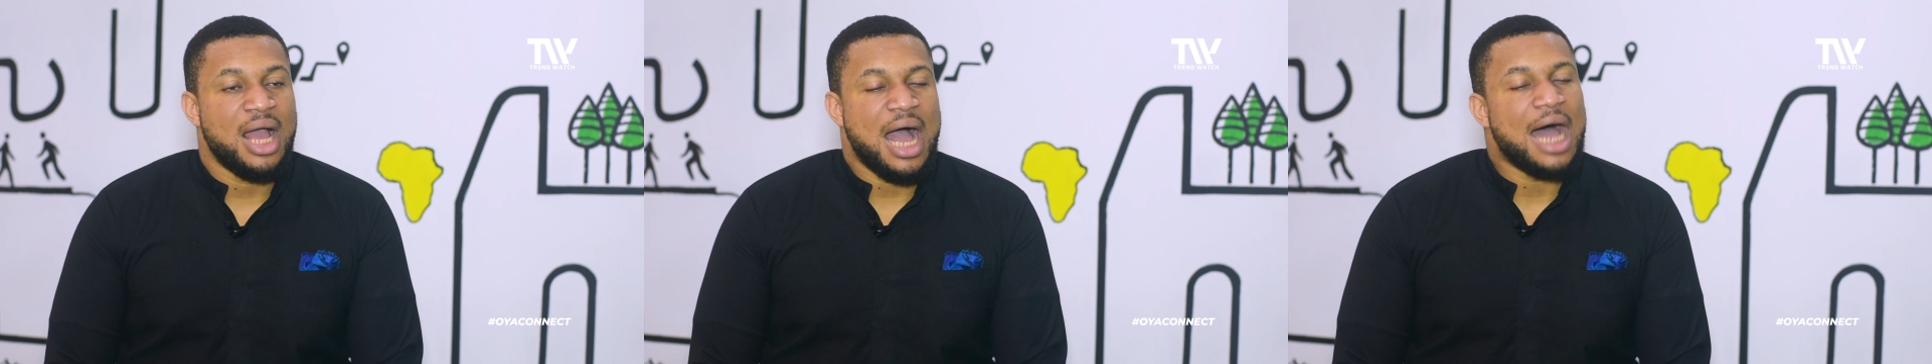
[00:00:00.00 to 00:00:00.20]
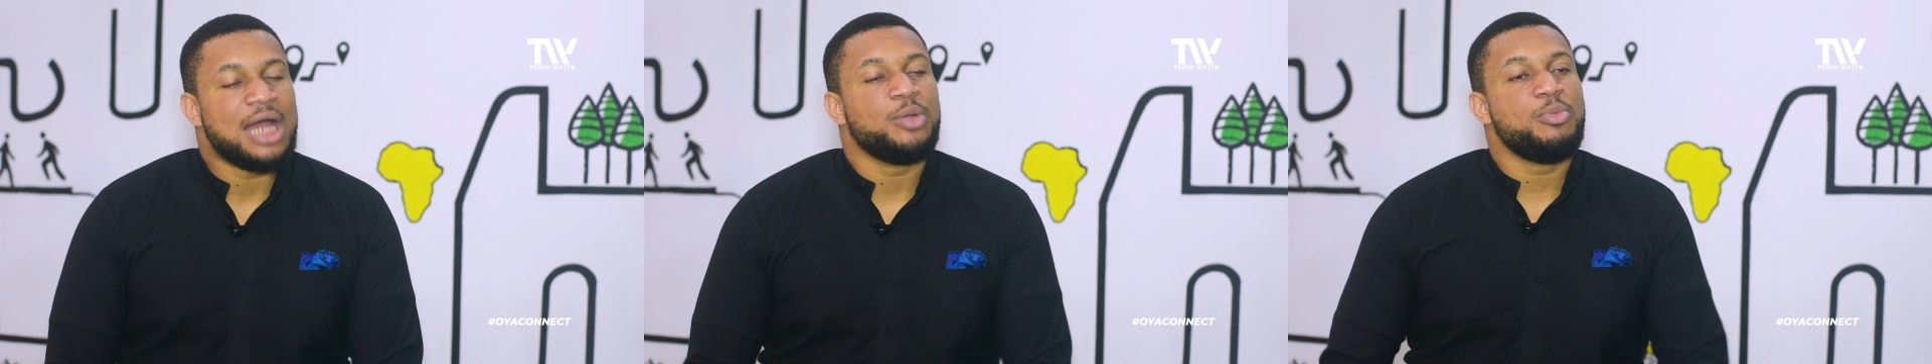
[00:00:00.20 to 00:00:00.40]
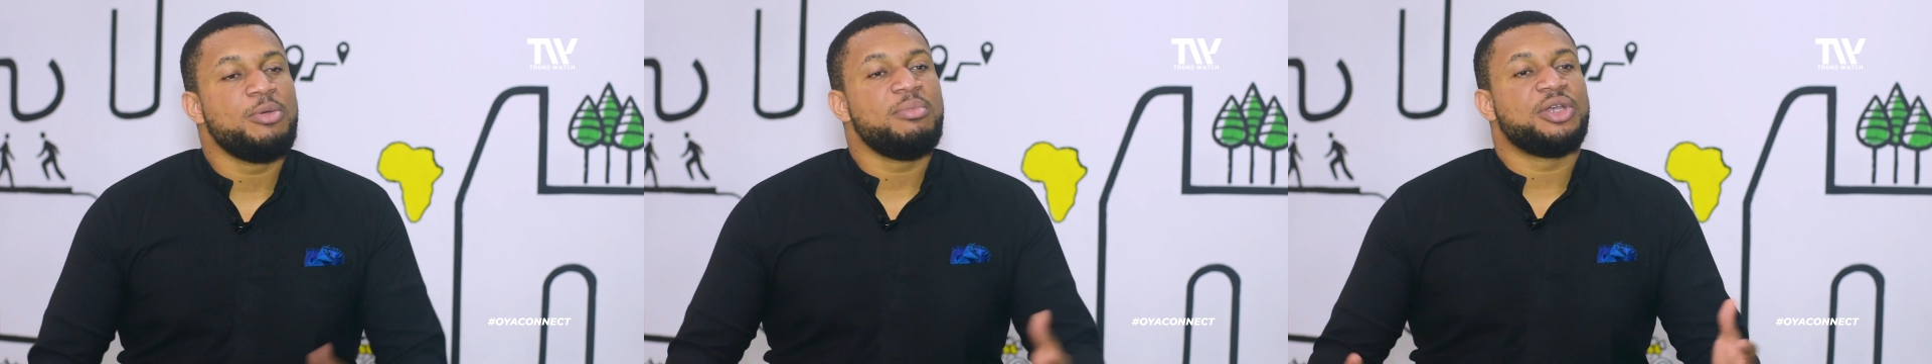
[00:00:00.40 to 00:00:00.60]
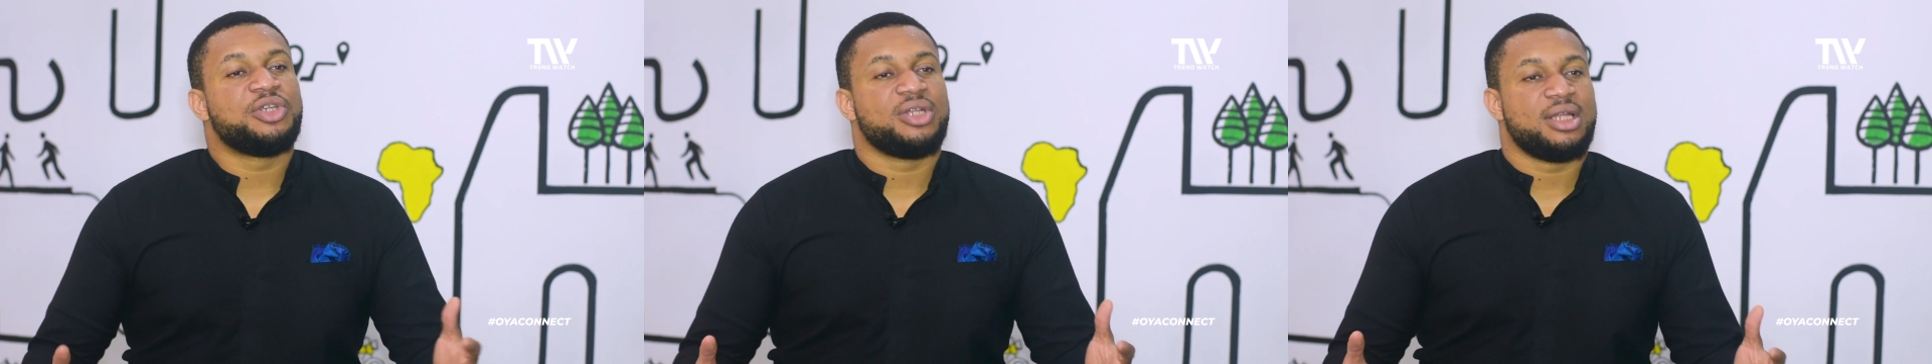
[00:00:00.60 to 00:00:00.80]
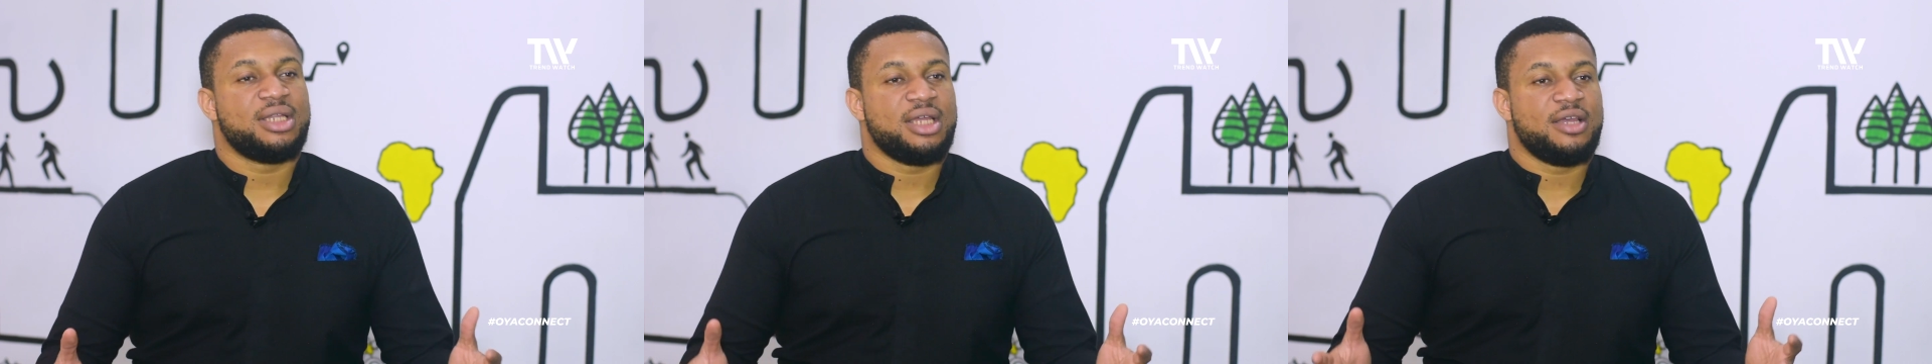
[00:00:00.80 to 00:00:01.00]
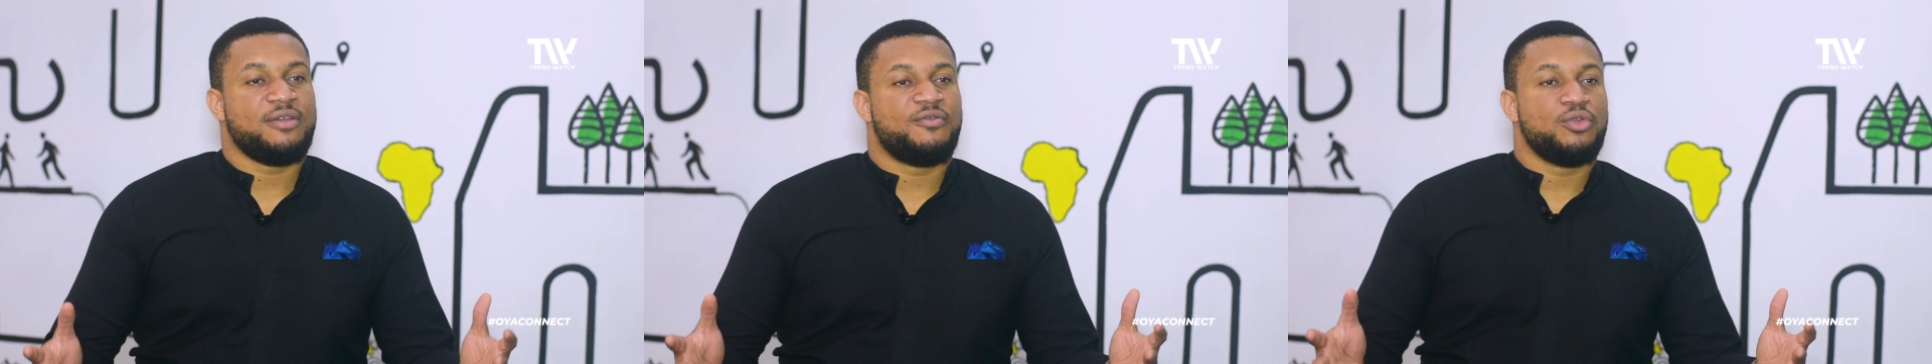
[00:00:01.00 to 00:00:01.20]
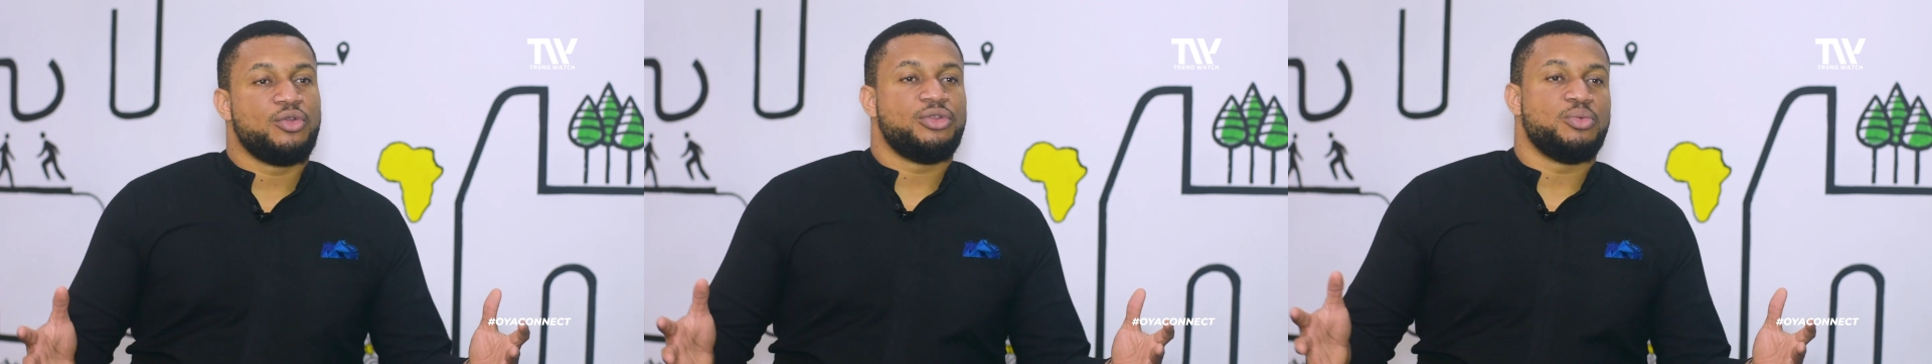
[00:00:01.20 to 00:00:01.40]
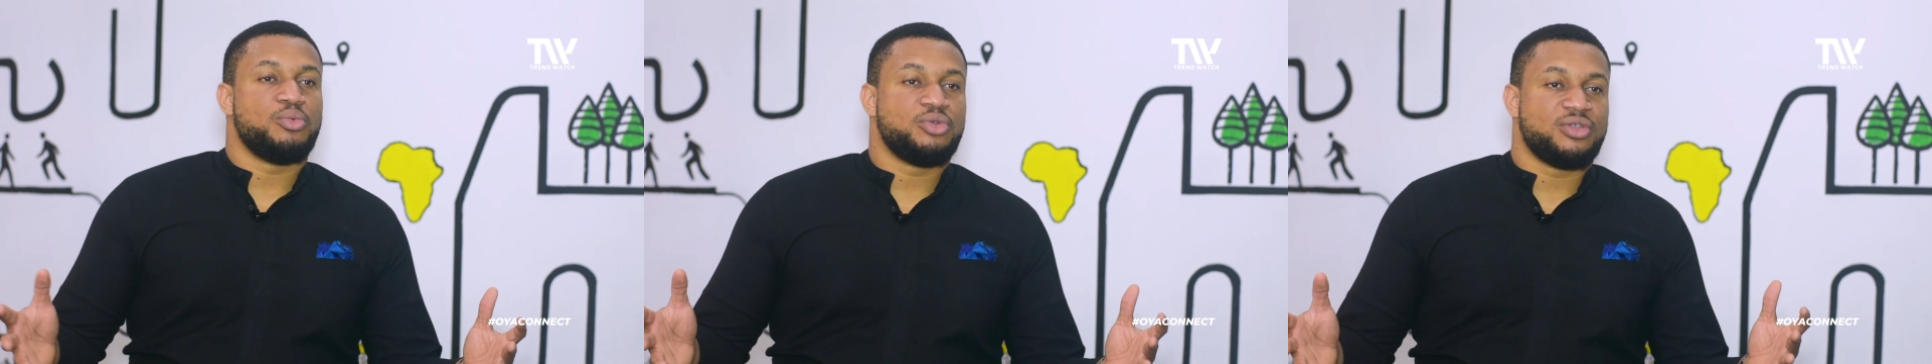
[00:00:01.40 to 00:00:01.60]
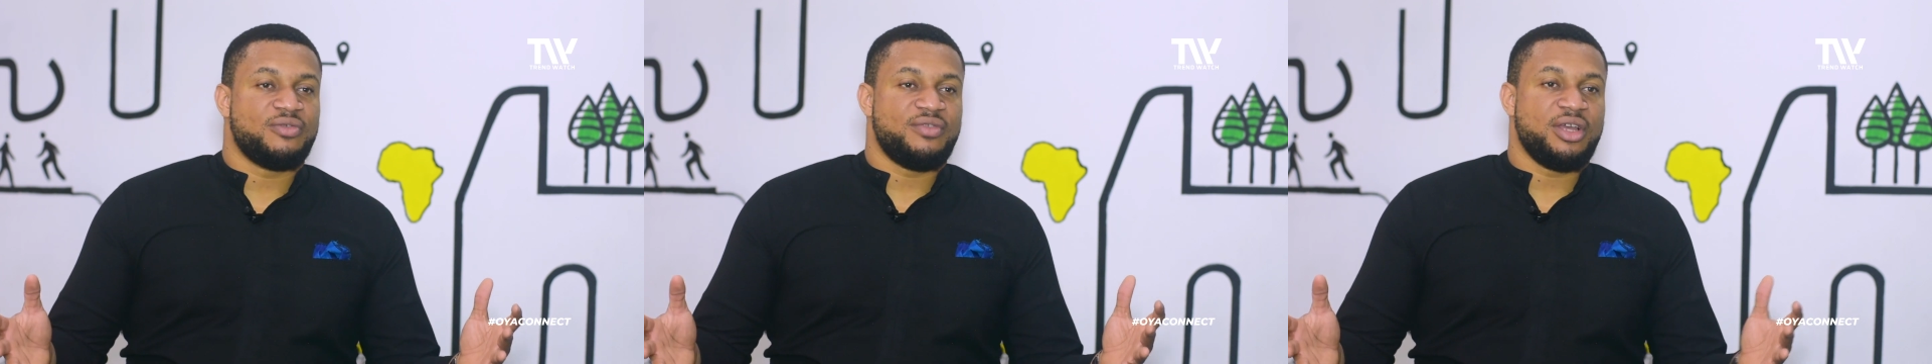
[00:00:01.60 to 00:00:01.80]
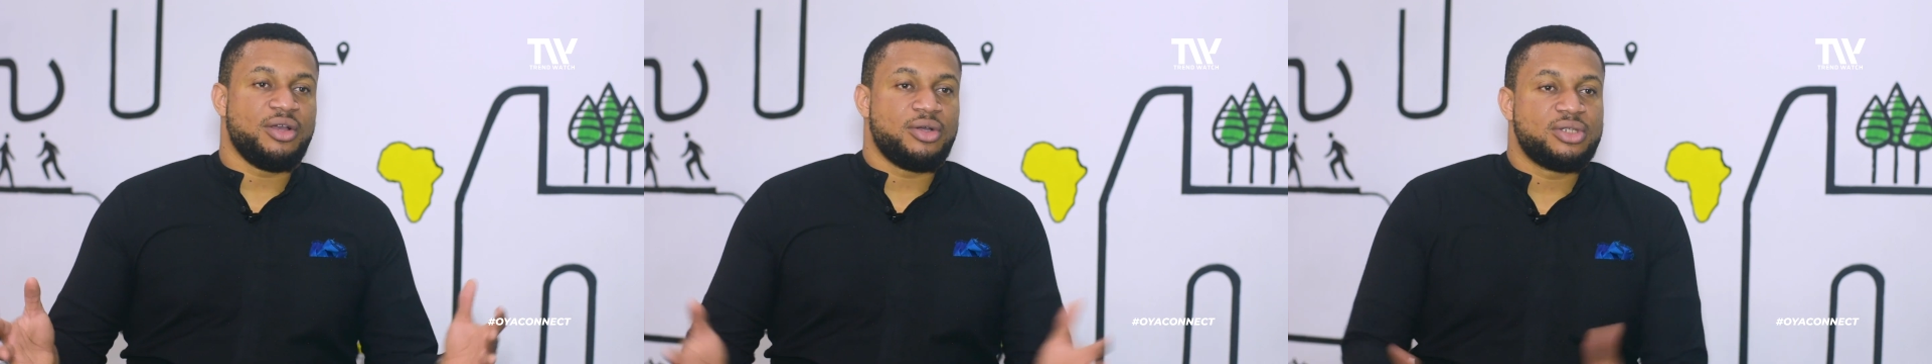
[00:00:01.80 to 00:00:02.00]
How do we make sure that they follow the rules
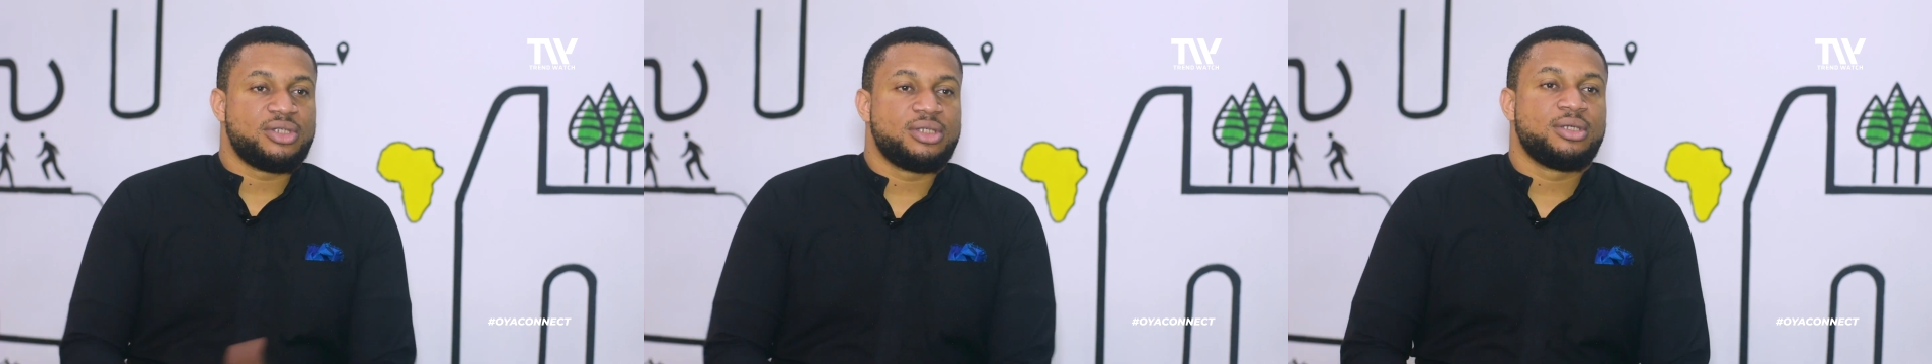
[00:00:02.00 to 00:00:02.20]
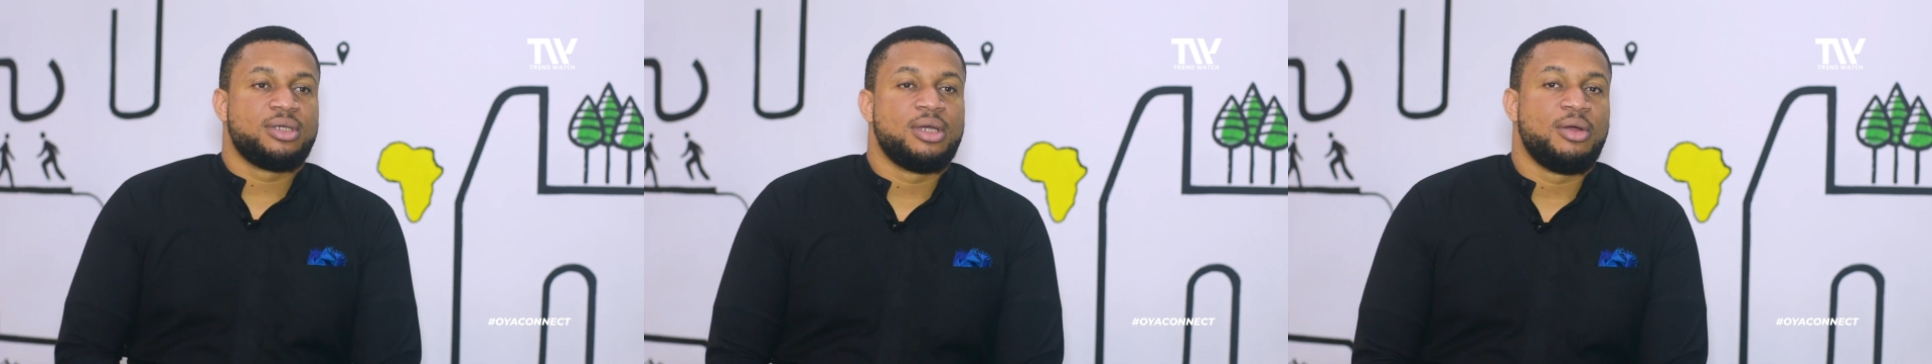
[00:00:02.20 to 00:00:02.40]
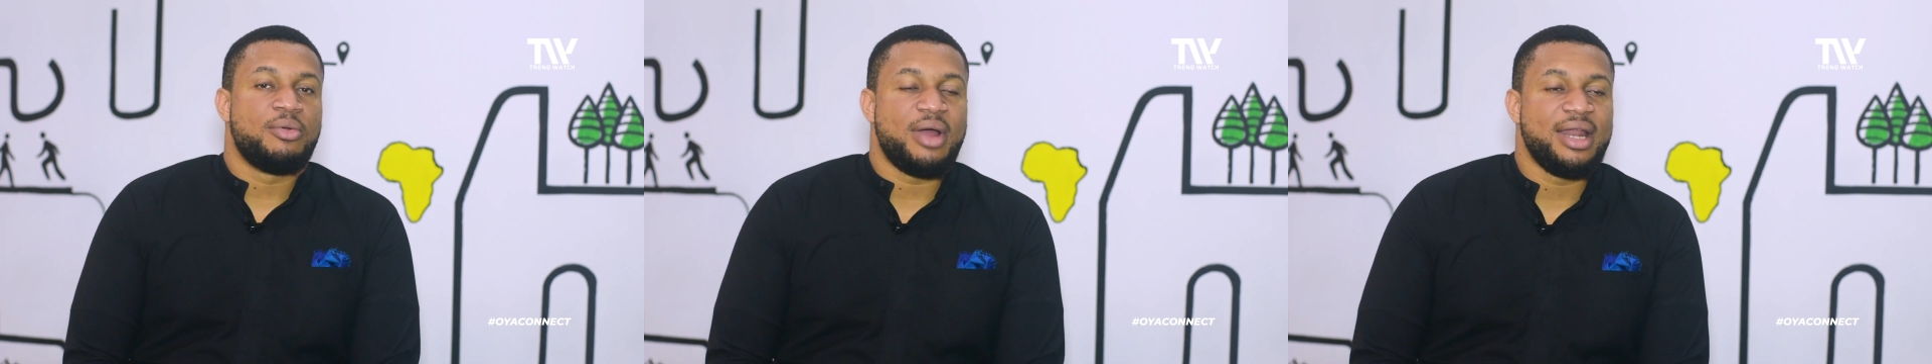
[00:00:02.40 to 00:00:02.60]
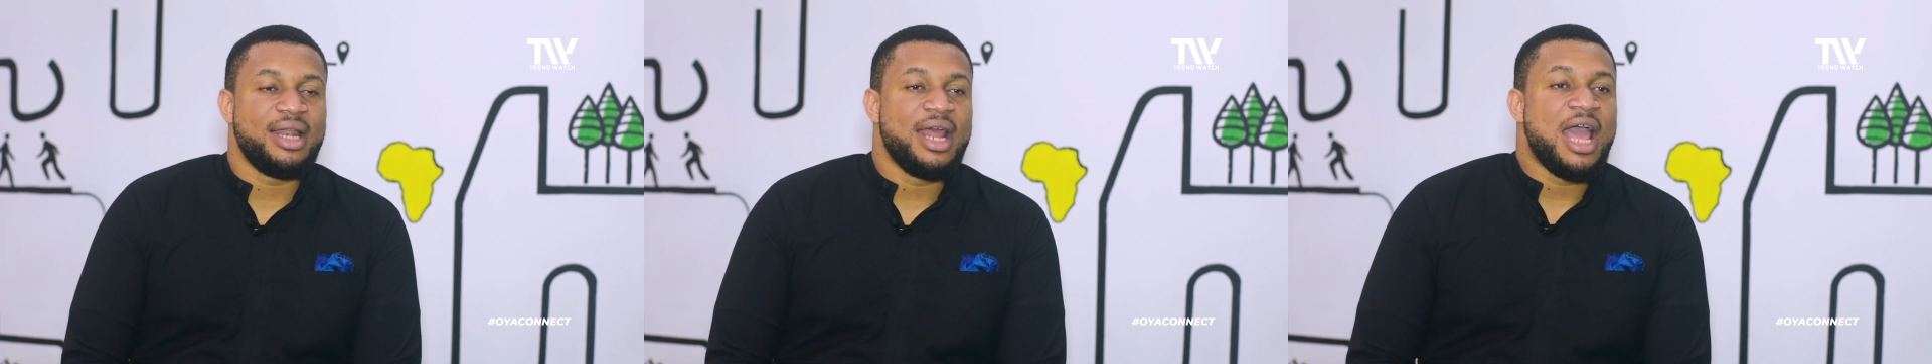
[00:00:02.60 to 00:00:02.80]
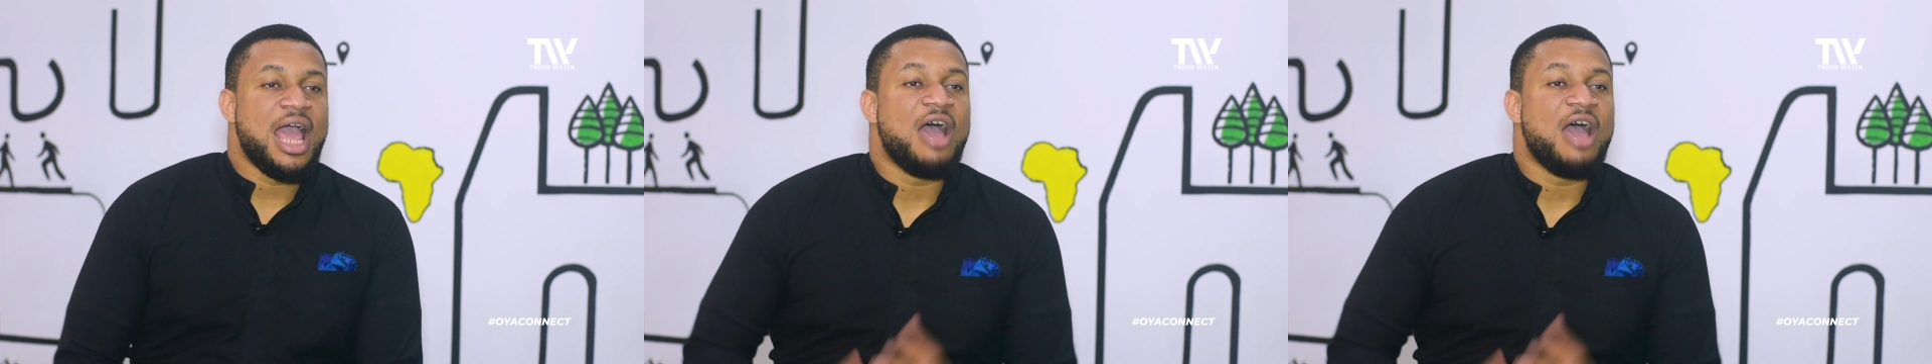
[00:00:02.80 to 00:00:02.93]
of Lagos, right?